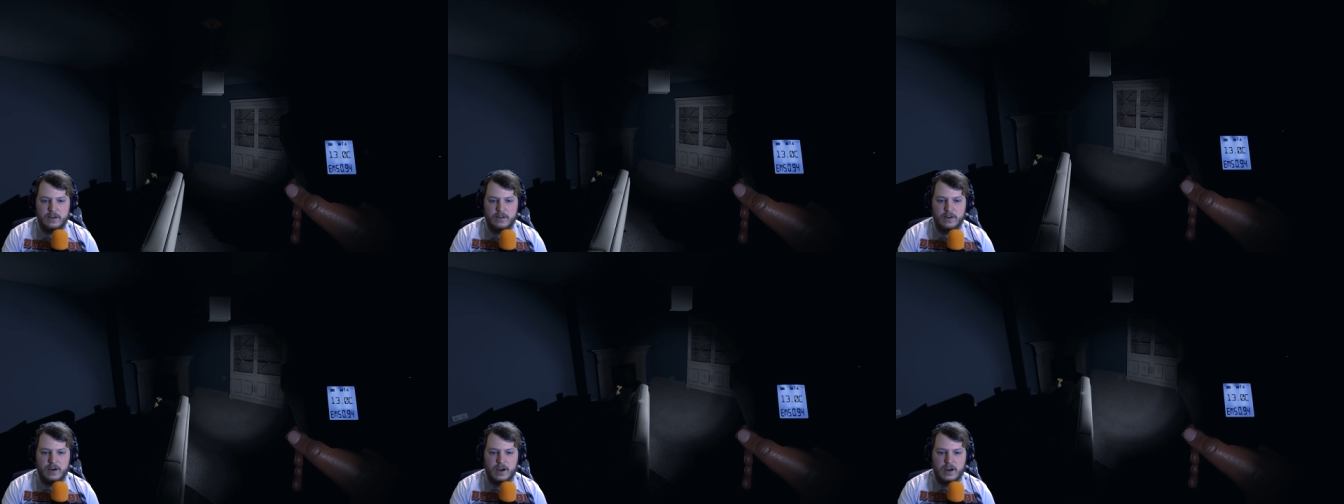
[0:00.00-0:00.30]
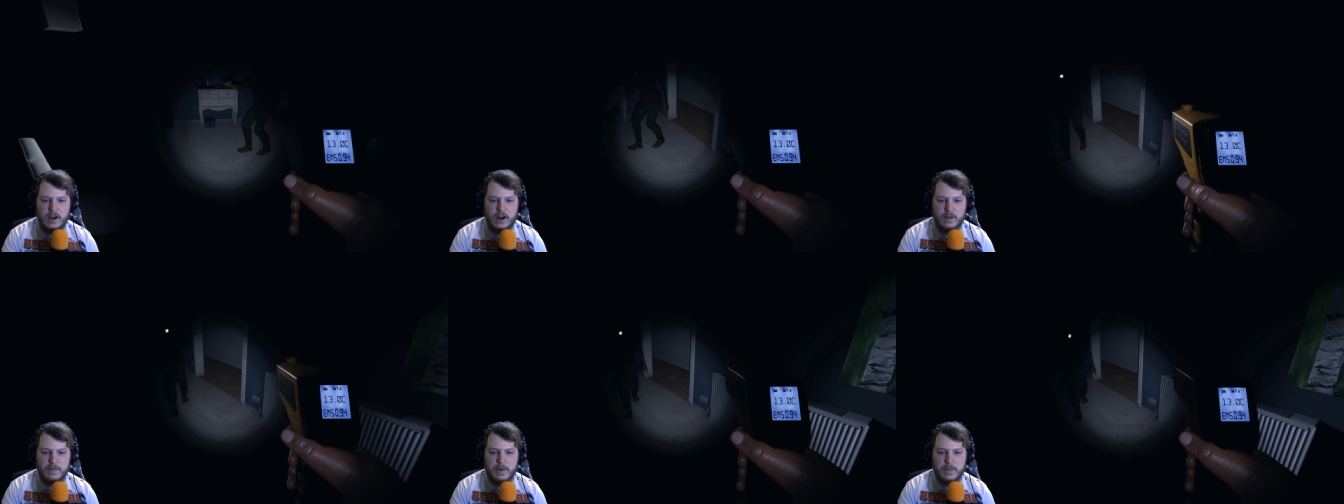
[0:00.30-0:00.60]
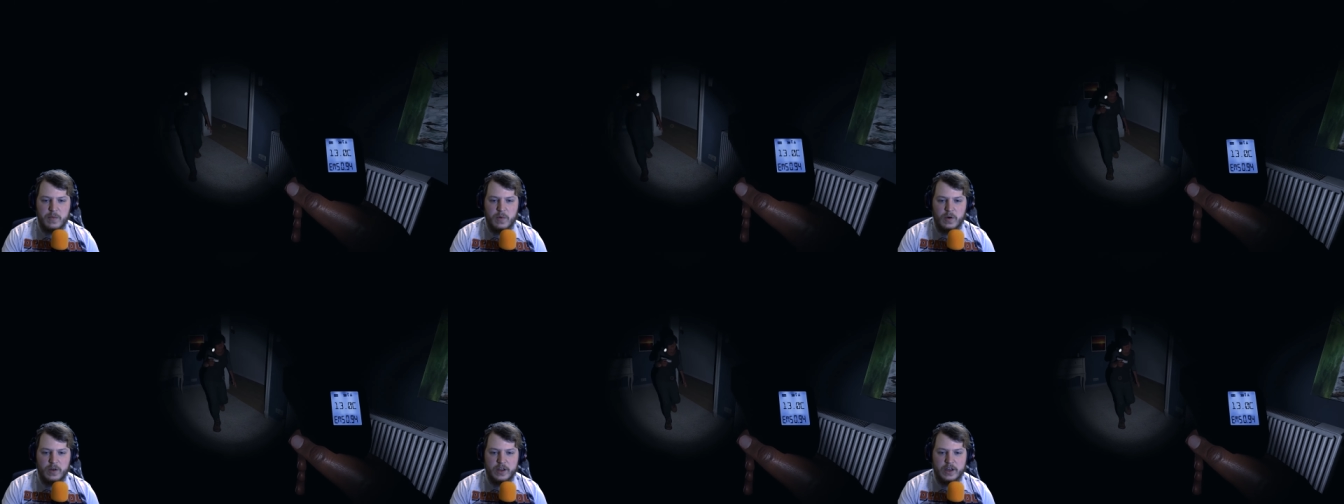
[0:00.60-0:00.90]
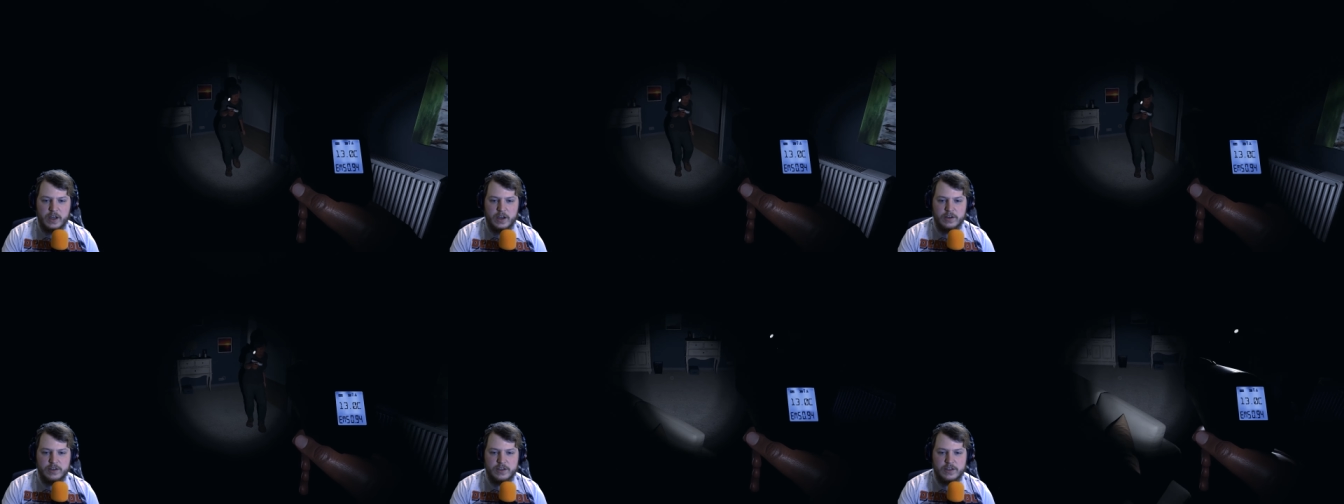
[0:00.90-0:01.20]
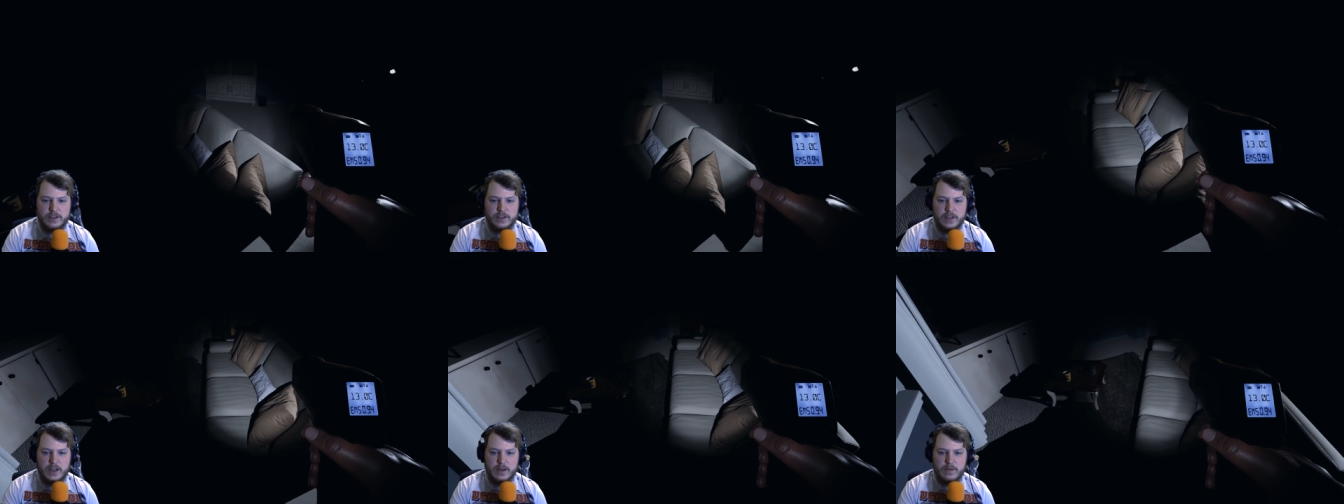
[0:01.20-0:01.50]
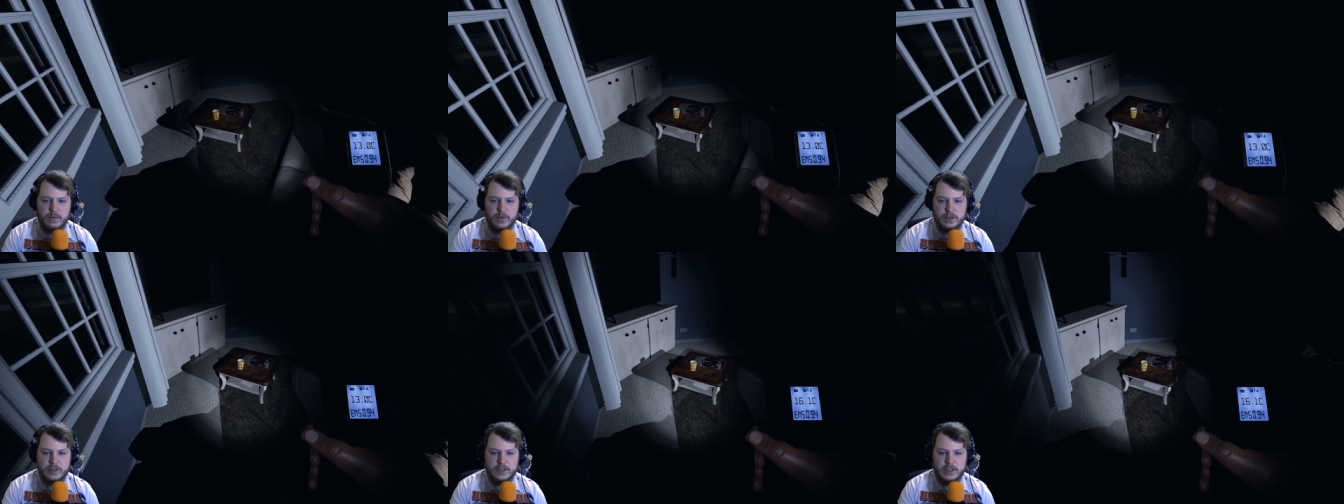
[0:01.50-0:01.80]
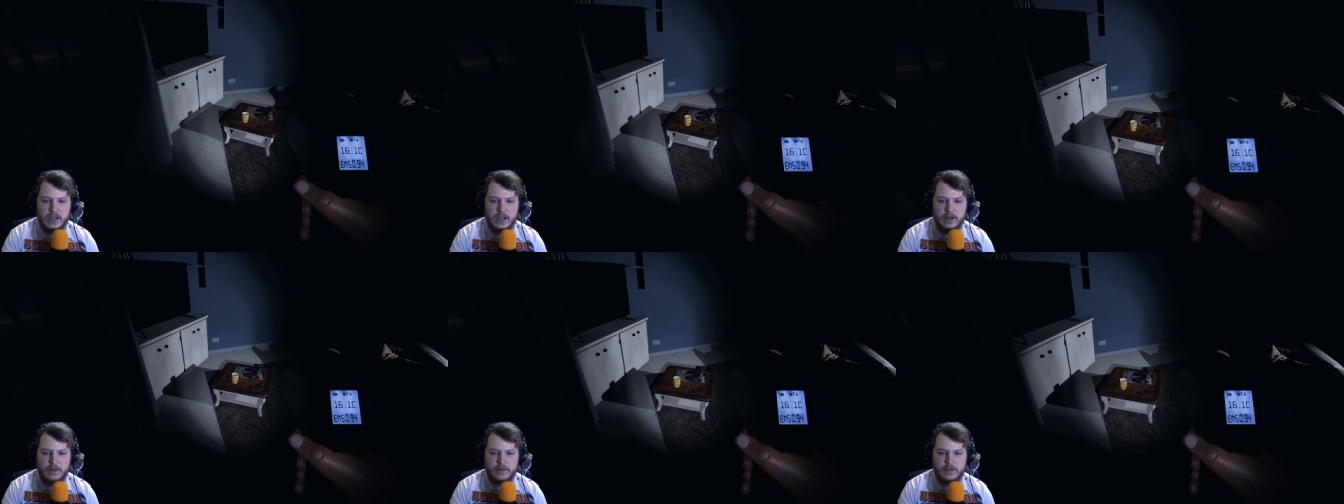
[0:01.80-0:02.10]
I can't remember what the ghost's name was
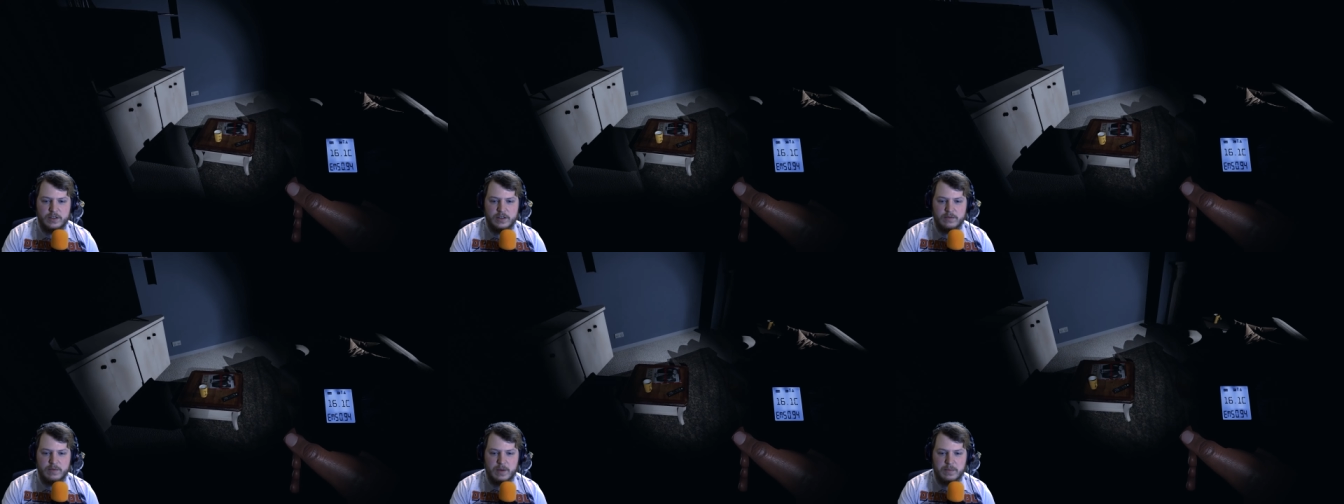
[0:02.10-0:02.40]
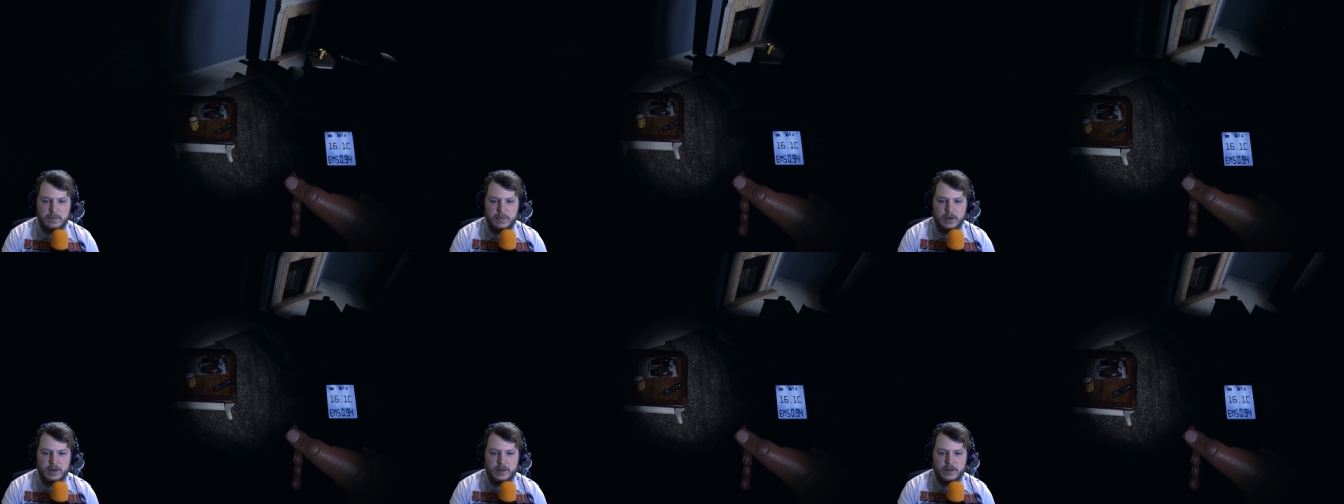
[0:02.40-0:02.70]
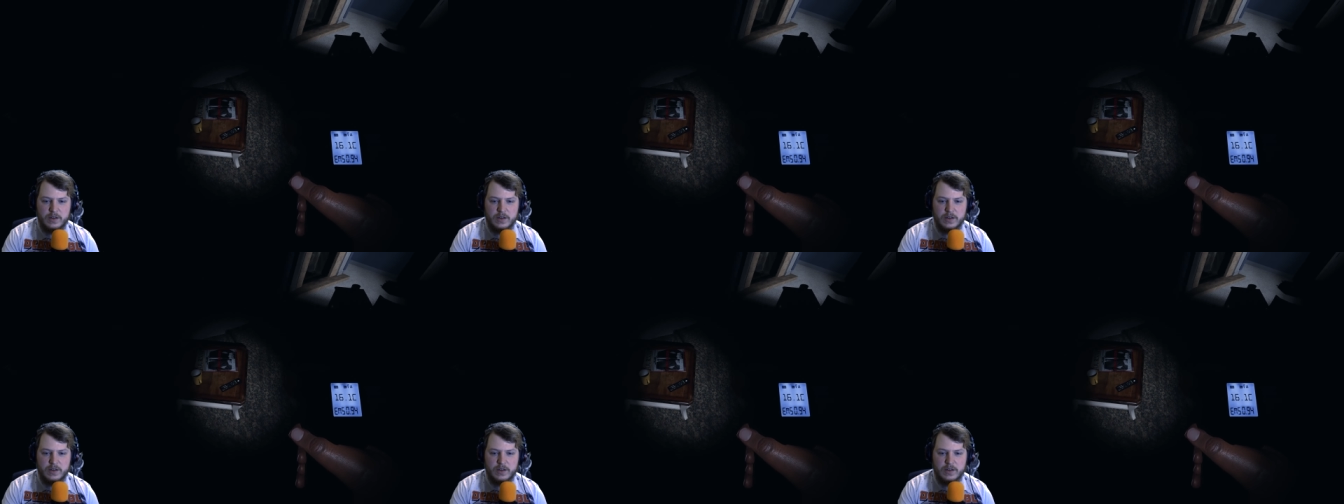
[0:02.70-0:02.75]
now. Do you remember?